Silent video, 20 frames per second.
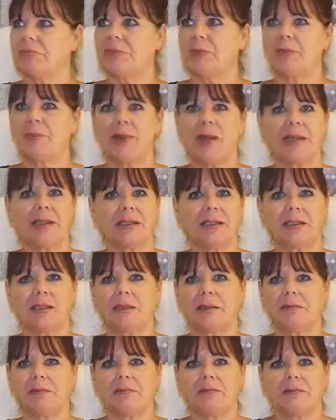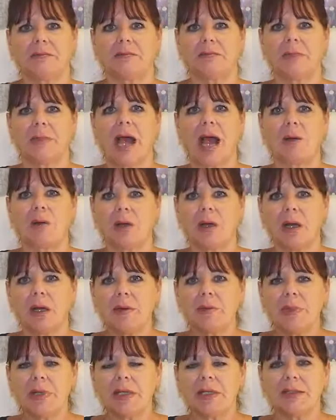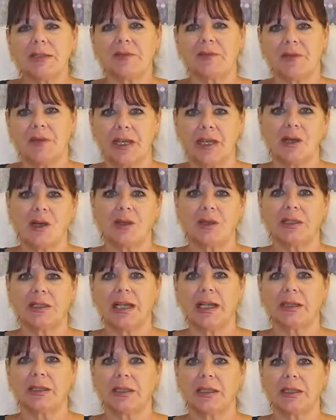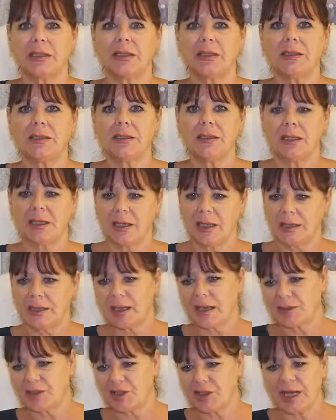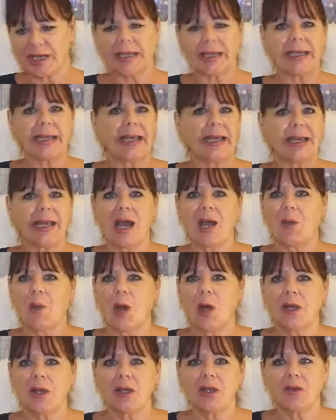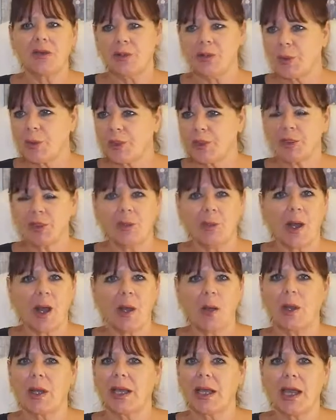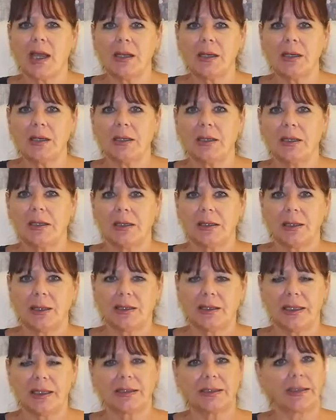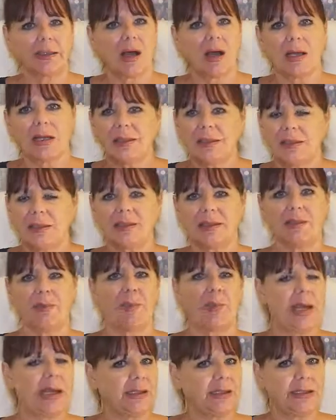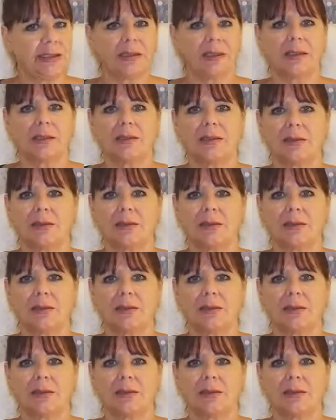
the best outcome is if they contact us, checking in, how are you? Do you want to go out again? That's nice, it's the best